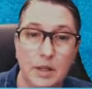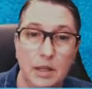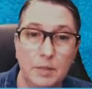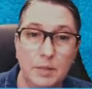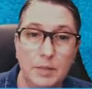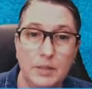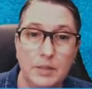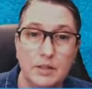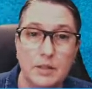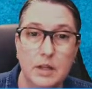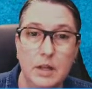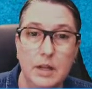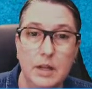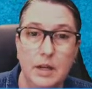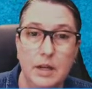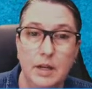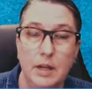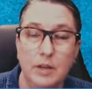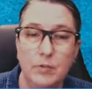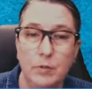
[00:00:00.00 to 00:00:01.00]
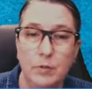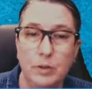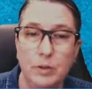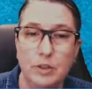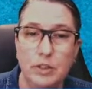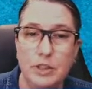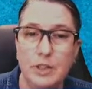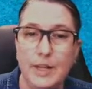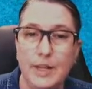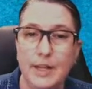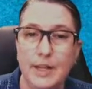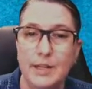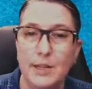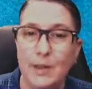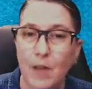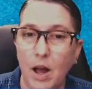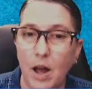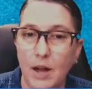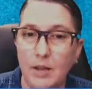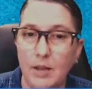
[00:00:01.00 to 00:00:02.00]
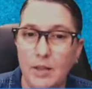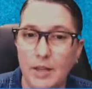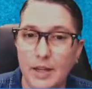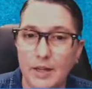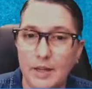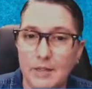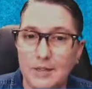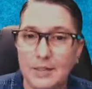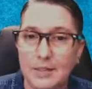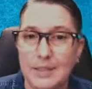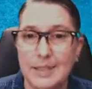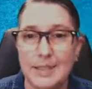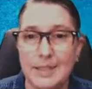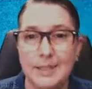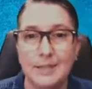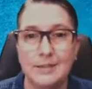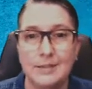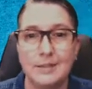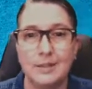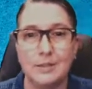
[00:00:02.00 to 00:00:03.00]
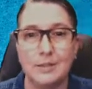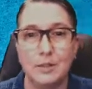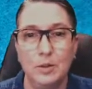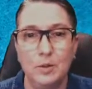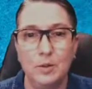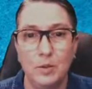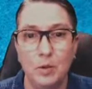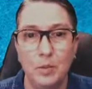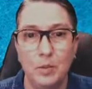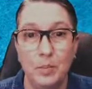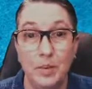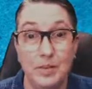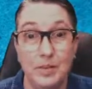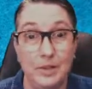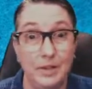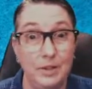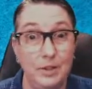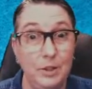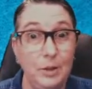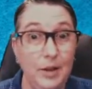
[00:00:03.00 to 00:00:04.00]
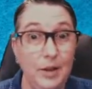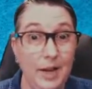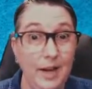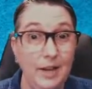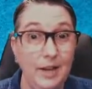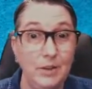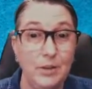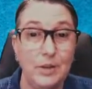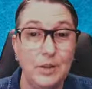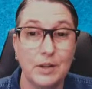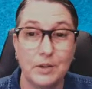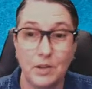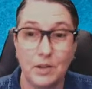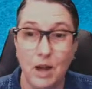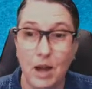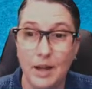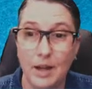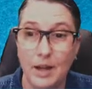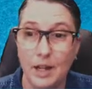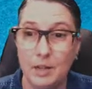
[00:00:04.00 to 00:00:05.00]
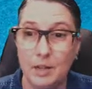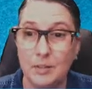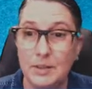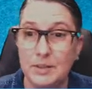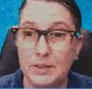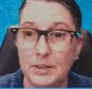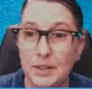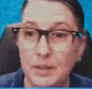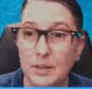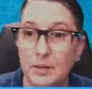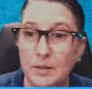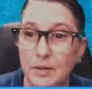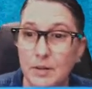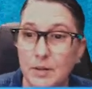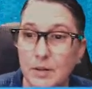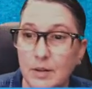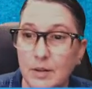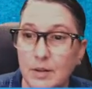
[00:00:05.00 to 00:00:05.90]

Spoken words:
elements. Now, unfortunately, you can't lock things in Google, but there you can lock elements here.